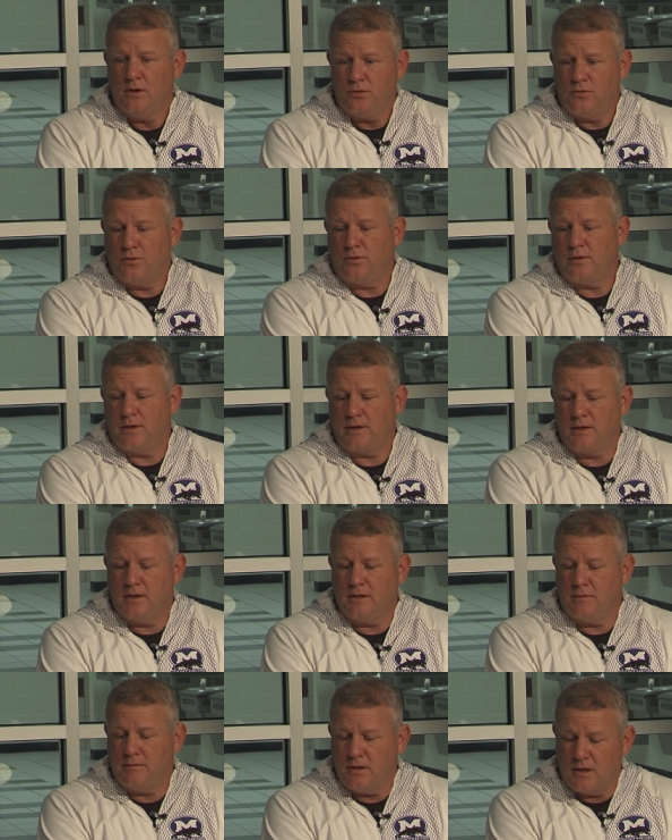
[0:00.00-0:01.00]
during
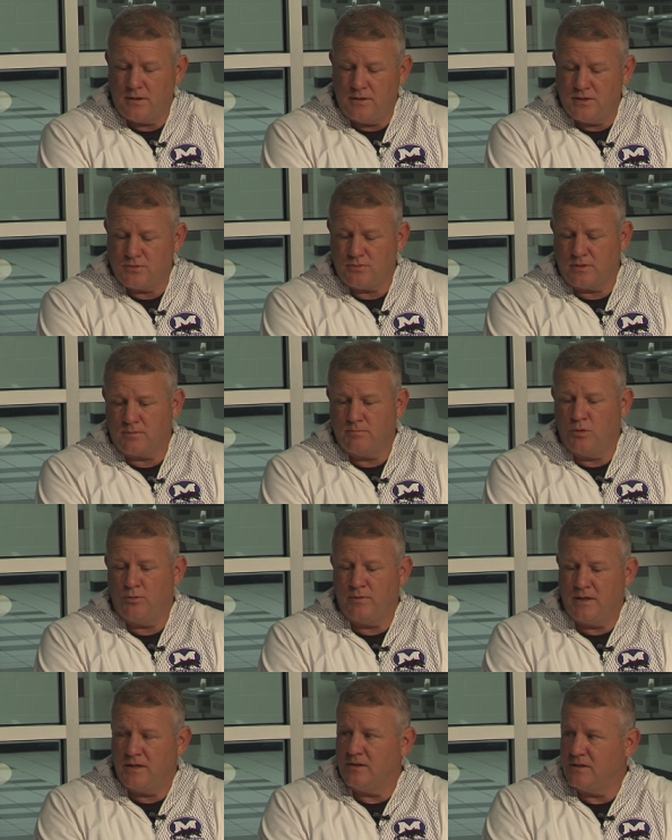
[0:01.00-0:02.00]
non-district
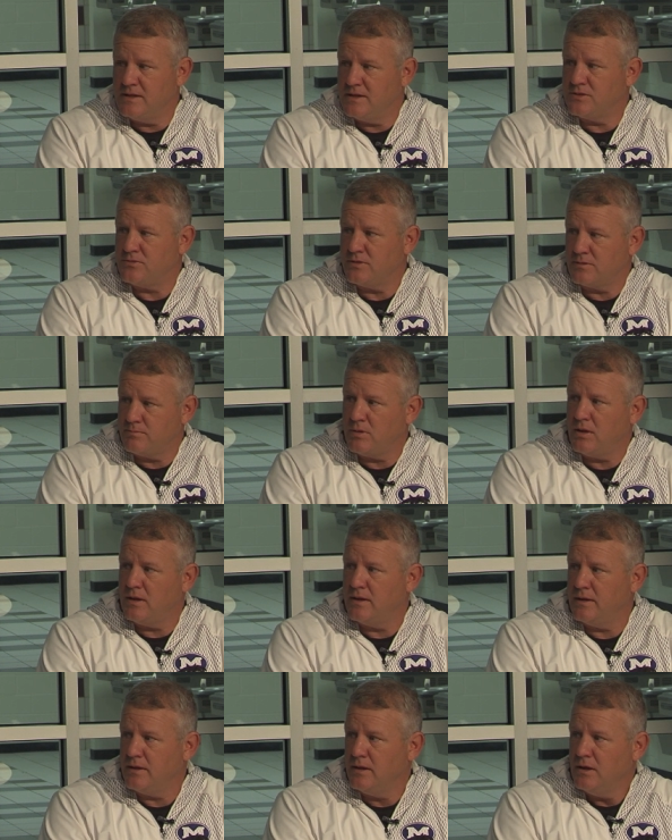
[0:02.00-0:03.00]
moving into district
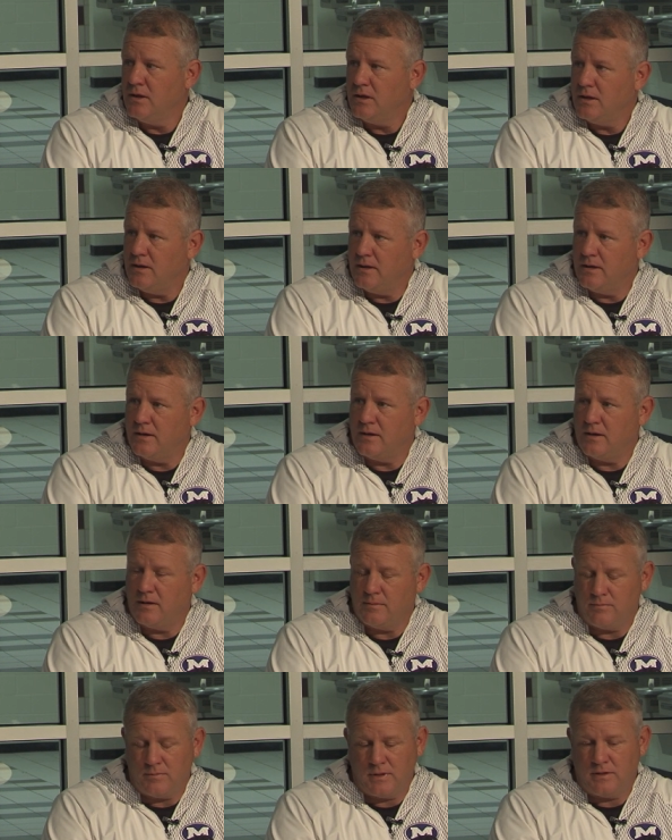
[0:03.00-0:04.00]
play. And
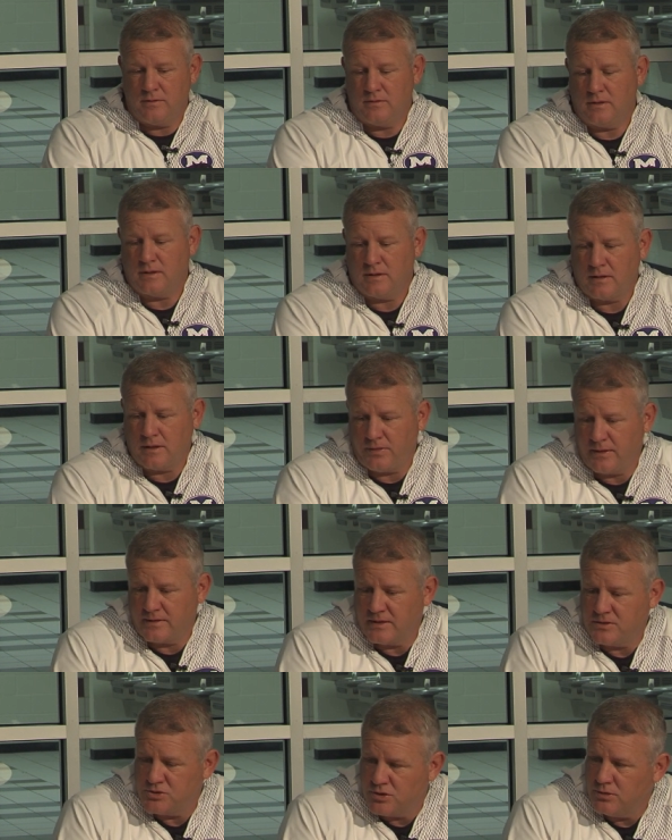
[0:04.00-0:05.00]
I
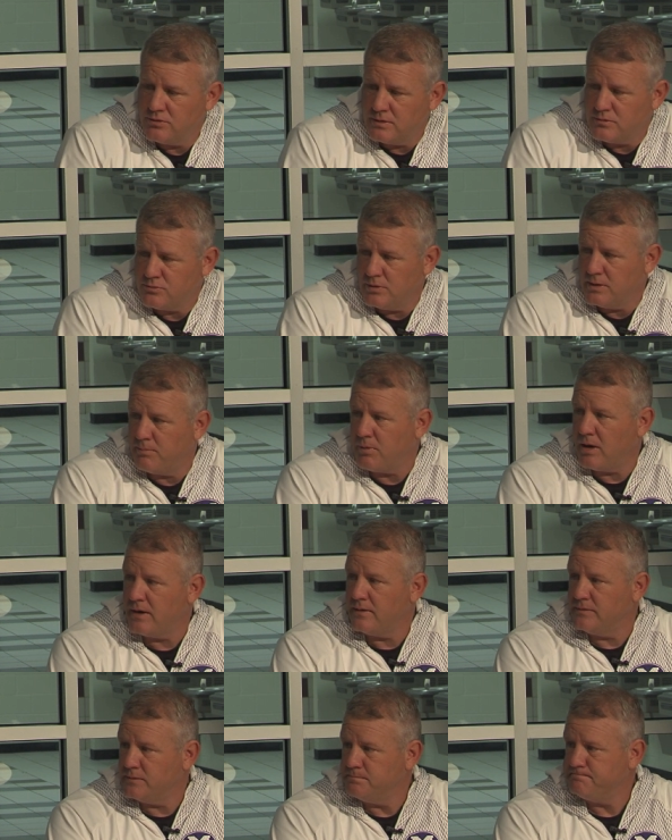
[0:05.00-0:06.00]
think that showed, and I was really
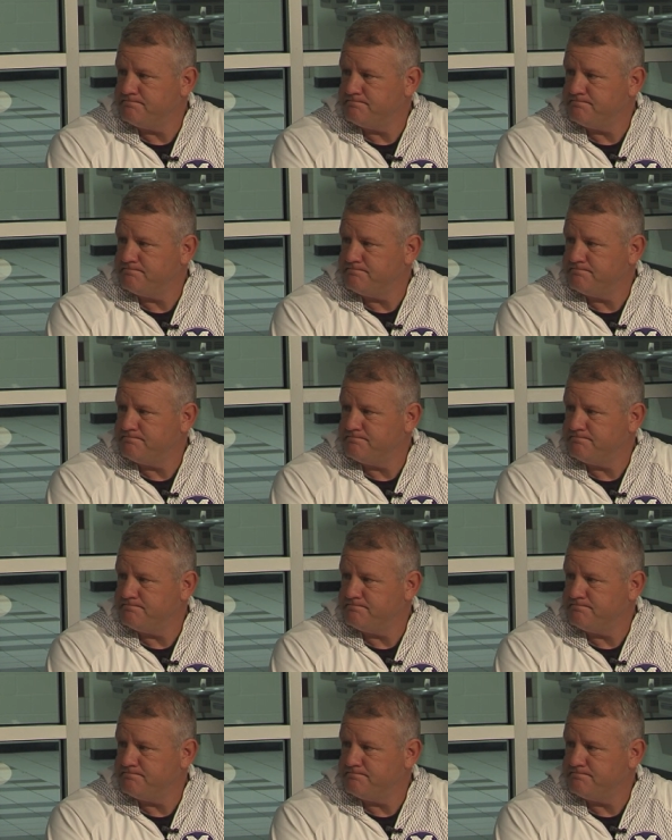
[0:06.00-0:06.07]
proud of them.